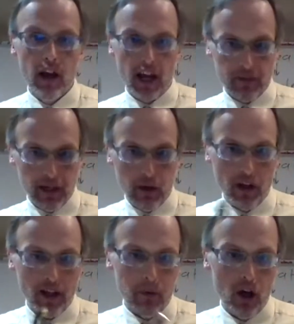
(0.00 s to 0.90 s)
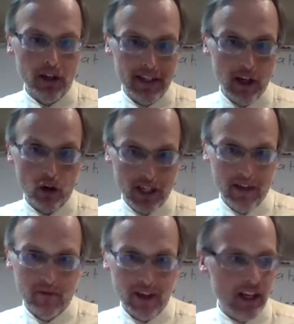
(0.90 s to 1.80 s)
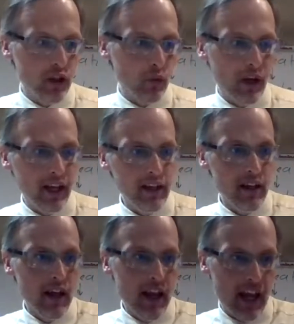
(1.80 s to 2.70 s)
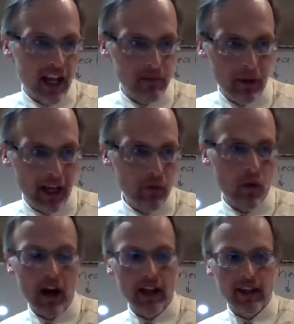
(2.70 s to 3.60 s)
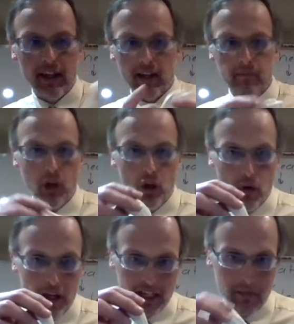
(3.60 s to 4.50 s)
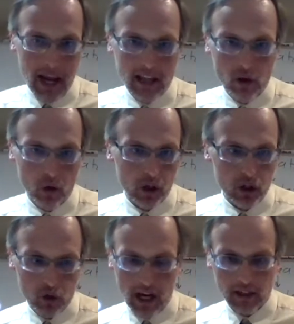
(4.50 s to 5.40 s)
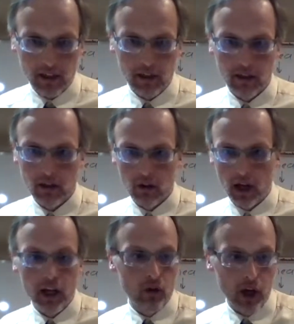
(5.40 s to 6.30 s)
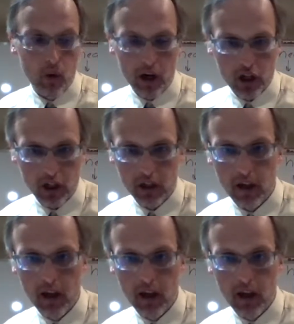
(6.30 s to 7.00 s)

Explain why the ball did or didn't fit in the ring, and explain why the balloon expanded or contracted. Okay, great question.